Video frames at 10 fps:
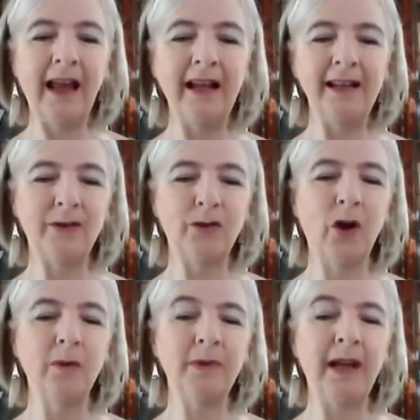Carly
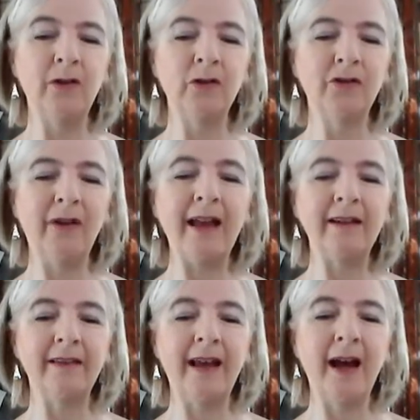stopped and looked
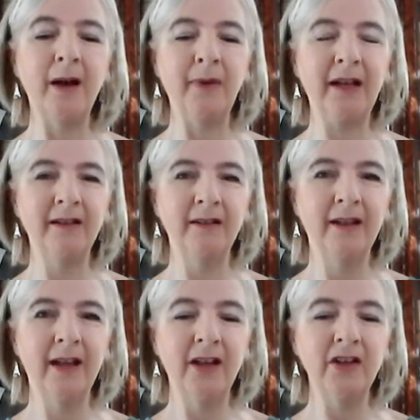around at the harbour.
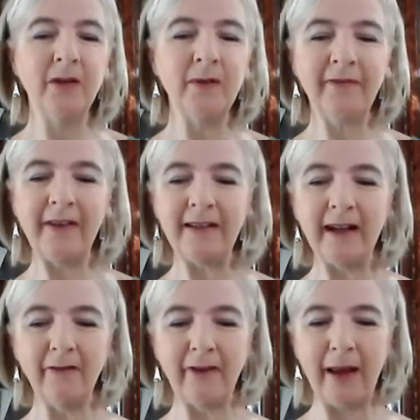She was
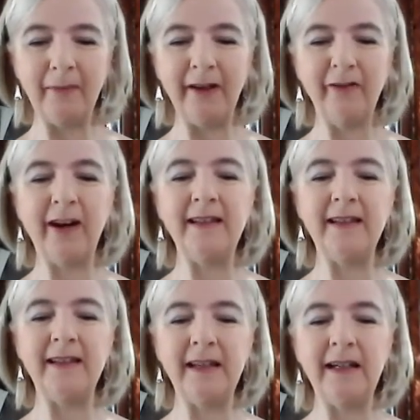visiting family friends
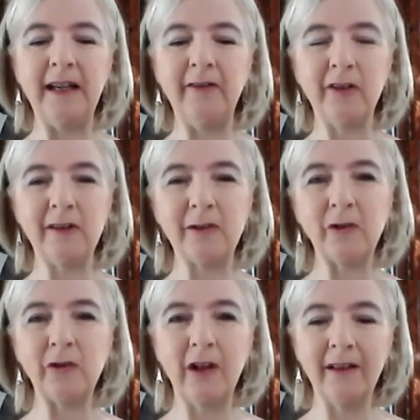in Sydney for the
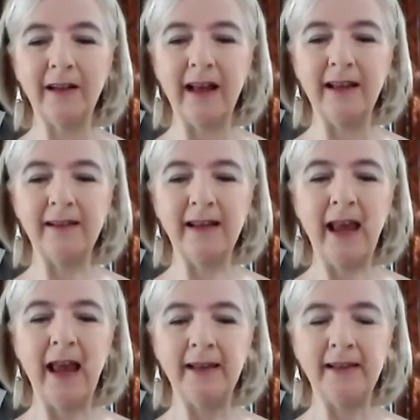school holidays
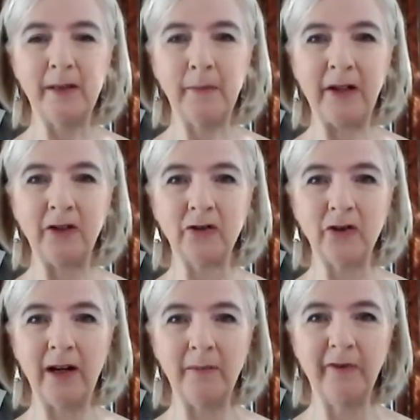as a special
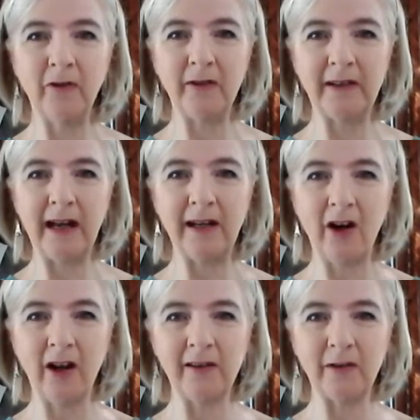treat before
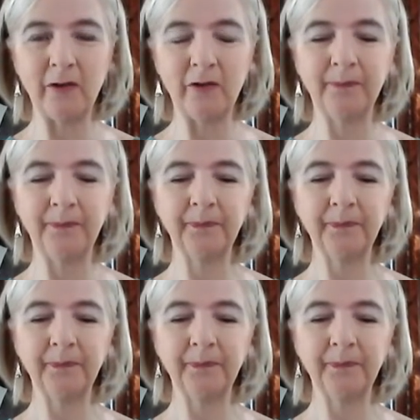starting high school.